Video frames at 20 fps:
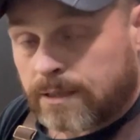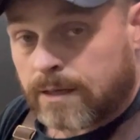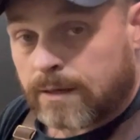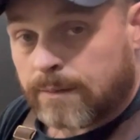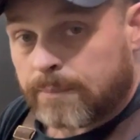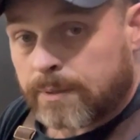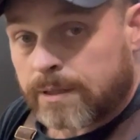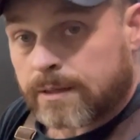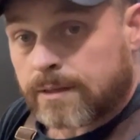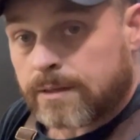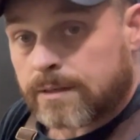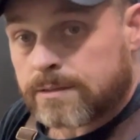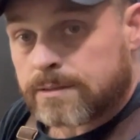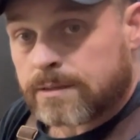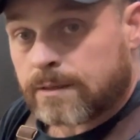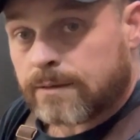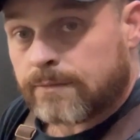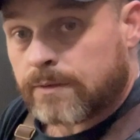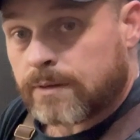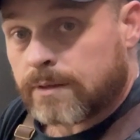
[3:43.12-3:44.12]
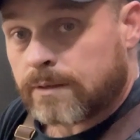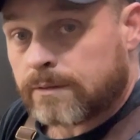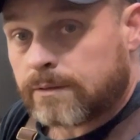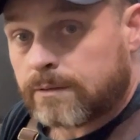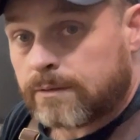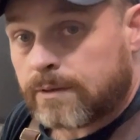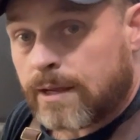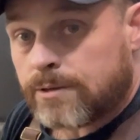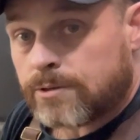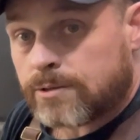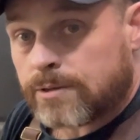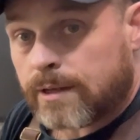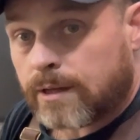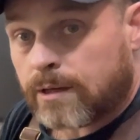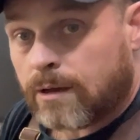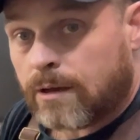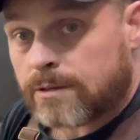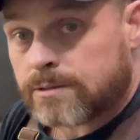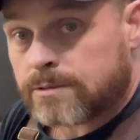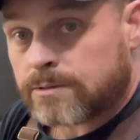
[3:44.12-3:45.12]
because of the tension it
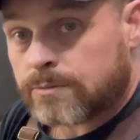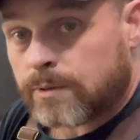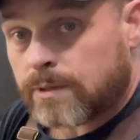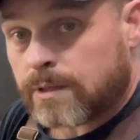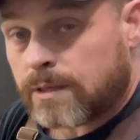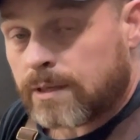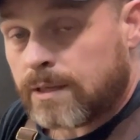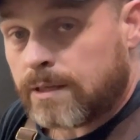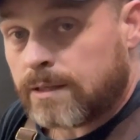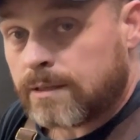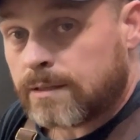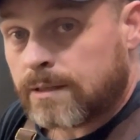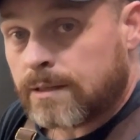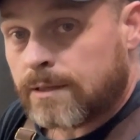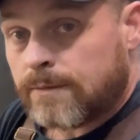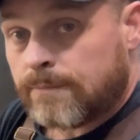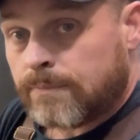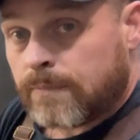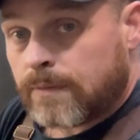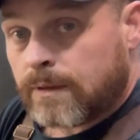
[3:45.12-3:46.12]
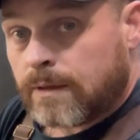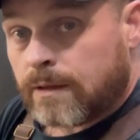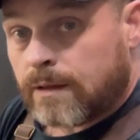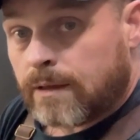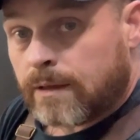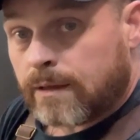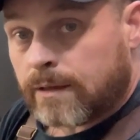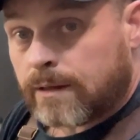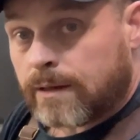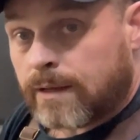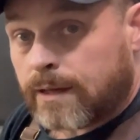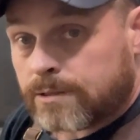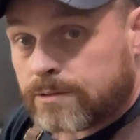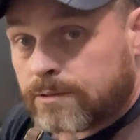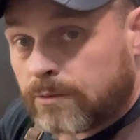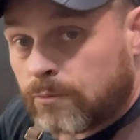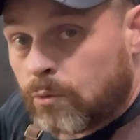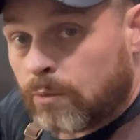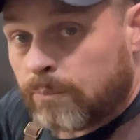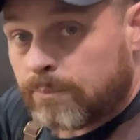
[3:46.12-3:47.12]
causes with the heat. It could
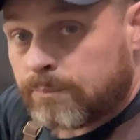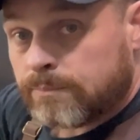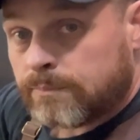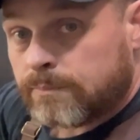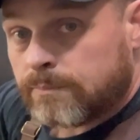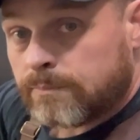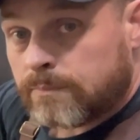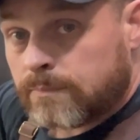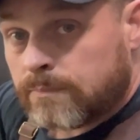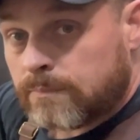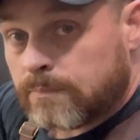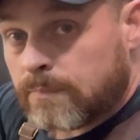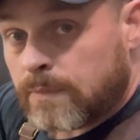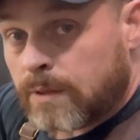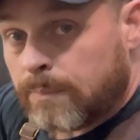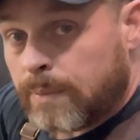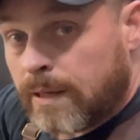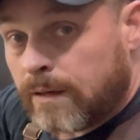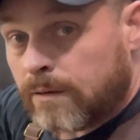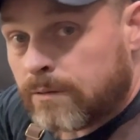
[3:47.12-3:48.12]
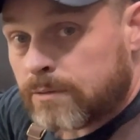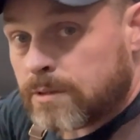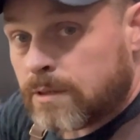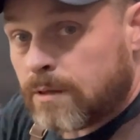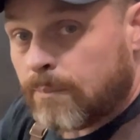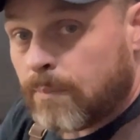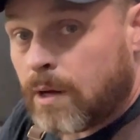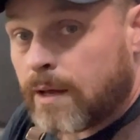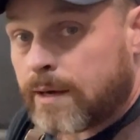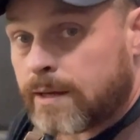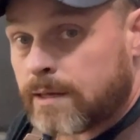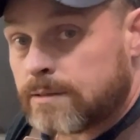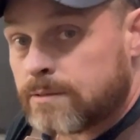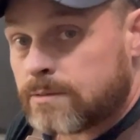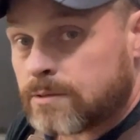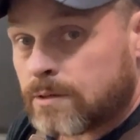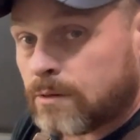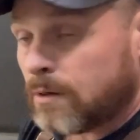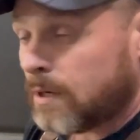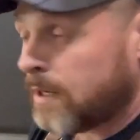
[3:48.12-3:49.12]
actually warp the panels in the body.
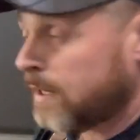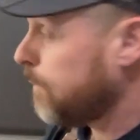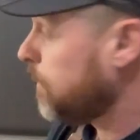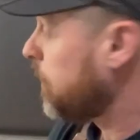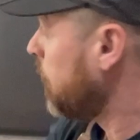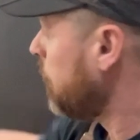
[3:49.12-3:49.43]
So I am going